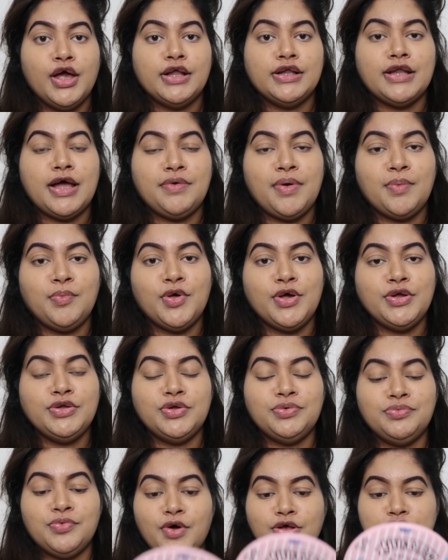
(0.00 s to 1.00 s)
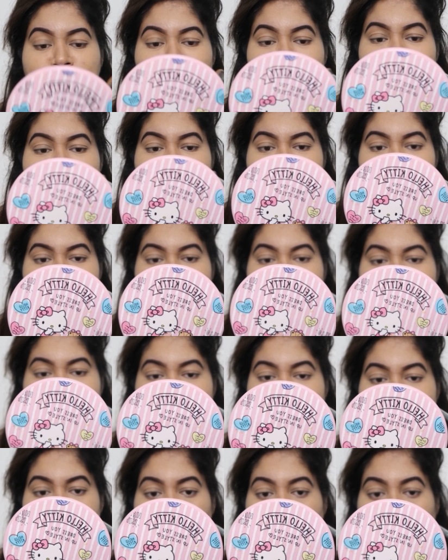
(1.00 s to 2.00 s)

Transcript: Now I'm going to bronze my cheeks.